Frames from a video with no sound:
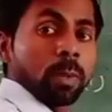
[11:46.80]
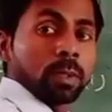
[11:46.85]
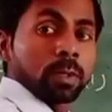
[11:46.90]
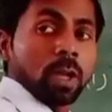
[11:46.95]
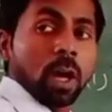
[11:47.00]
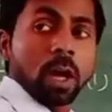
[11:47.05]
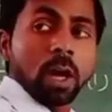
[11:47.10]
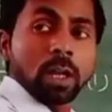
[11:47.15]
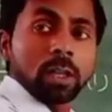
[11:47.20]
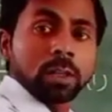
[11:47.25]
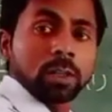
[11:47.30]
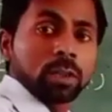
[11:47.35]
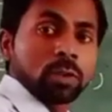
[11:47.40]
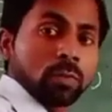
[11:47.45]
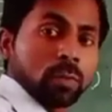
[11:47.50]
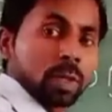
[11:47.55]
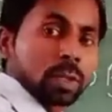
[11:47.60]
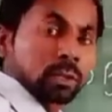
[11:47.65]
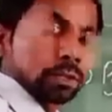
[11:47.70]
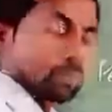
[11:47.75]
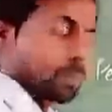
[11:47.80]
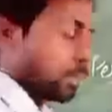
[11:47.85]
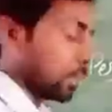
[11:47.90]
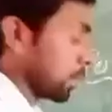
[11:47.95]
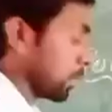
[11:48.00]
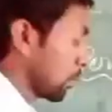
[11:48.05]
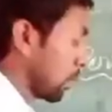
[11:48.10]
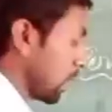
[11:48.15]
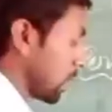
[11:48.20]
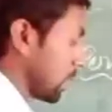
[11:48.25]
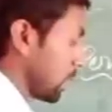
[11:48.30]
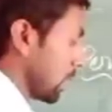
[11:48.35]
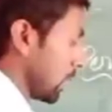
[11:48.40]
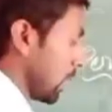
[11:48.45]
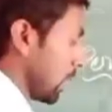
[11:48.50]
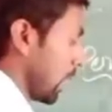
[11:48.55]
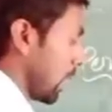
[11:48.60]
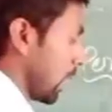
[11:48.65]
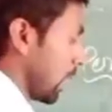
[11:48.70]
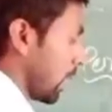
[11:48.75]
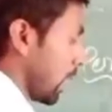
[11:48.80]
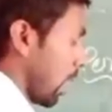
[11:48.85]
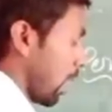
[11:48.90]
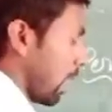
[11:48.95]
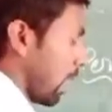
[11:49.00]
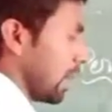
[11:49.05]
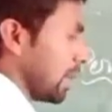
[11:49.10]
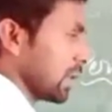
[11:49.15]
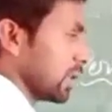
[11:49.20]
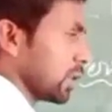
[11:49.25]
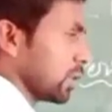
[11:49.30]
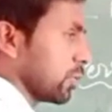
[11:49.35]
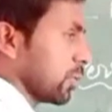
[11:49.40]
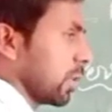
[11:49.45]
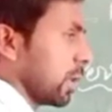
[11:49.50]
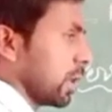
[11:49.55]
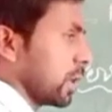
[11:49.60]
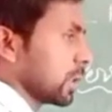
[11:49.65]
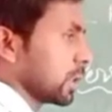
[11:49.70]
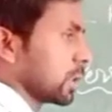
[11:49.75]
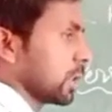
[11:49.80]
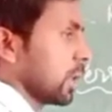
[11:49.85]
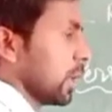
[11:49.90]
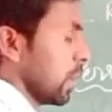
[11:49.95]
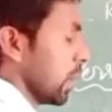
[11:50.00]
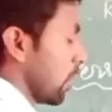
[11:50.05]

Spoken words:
all these words you can see here, all these words